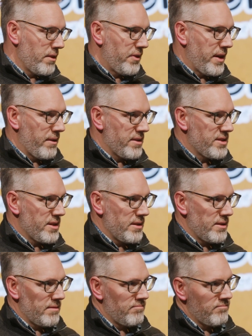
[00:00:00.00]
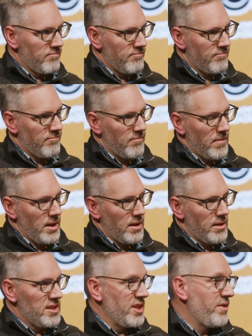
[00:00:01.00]
there are certain
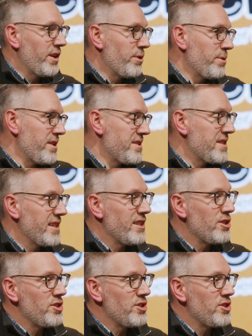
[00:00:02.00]
difficulties that